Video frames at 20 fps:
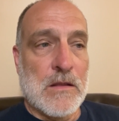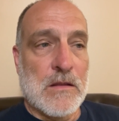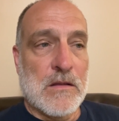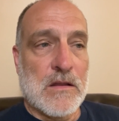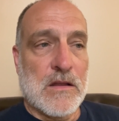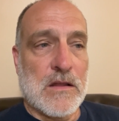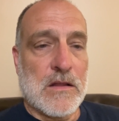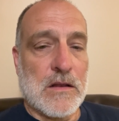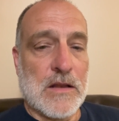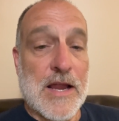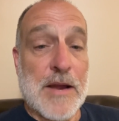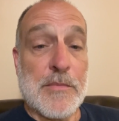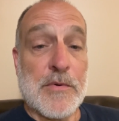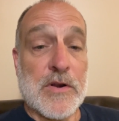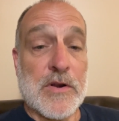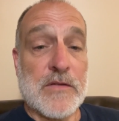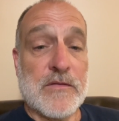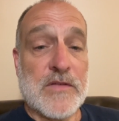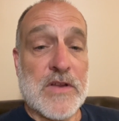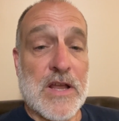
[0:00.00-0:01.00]

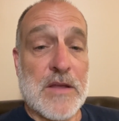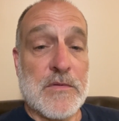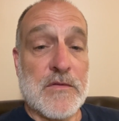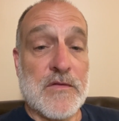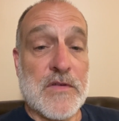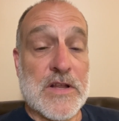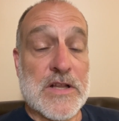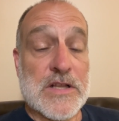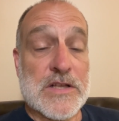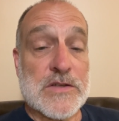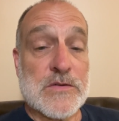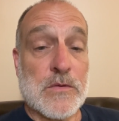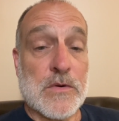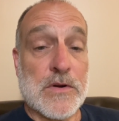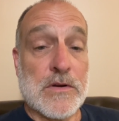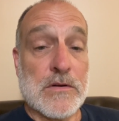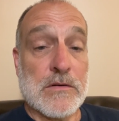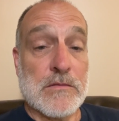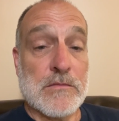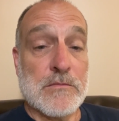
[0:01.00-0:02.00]
collaborative type events where
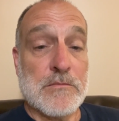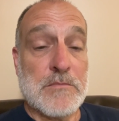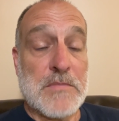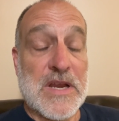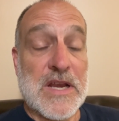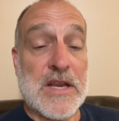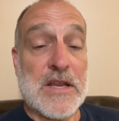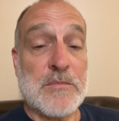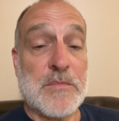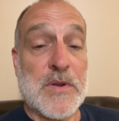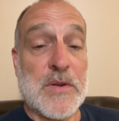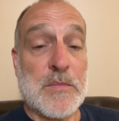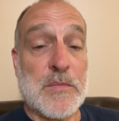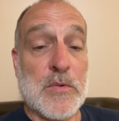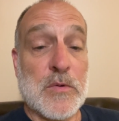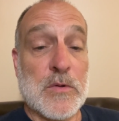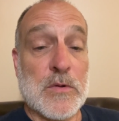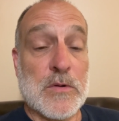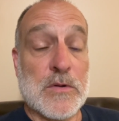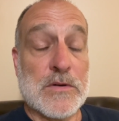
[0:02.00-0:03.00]
you're meeting
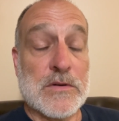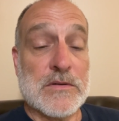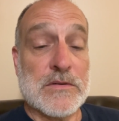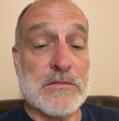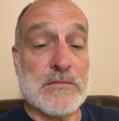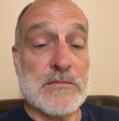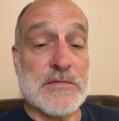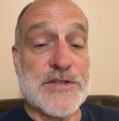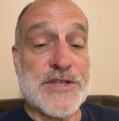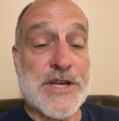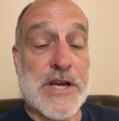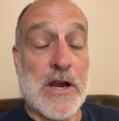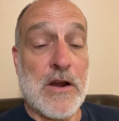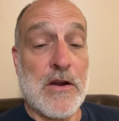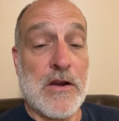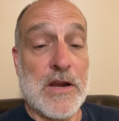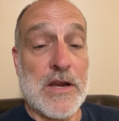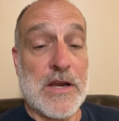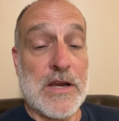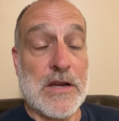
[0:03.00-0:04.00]
people and
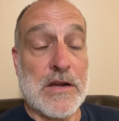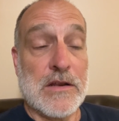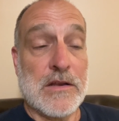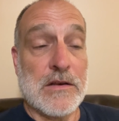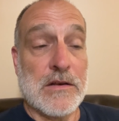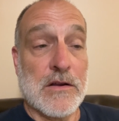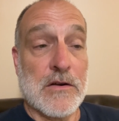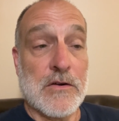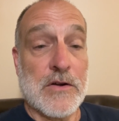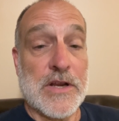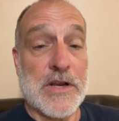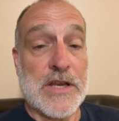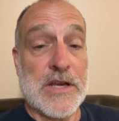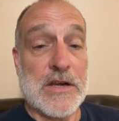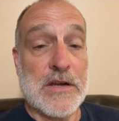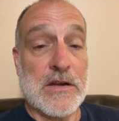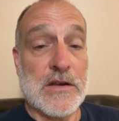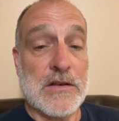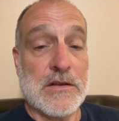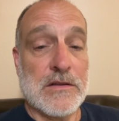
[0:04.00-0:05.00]
sharing and
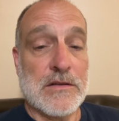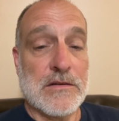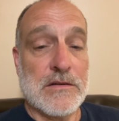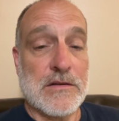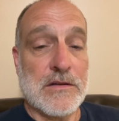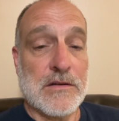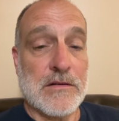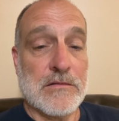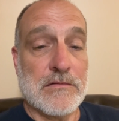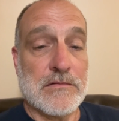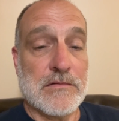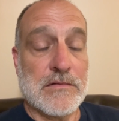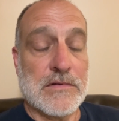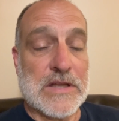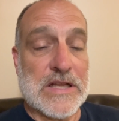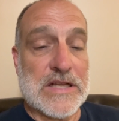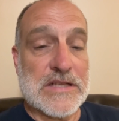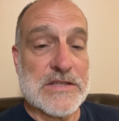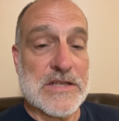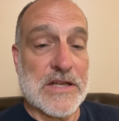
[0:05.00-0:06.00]
learning and,
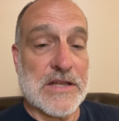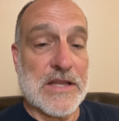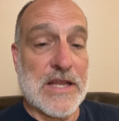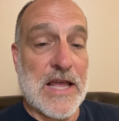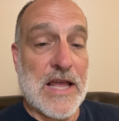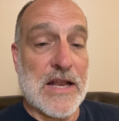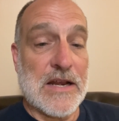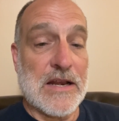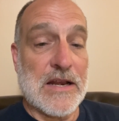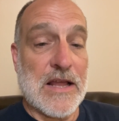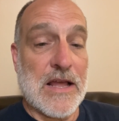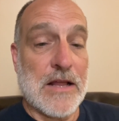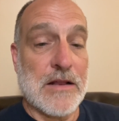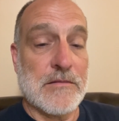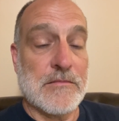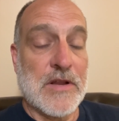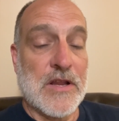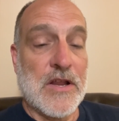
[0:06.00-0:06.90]
things like that, not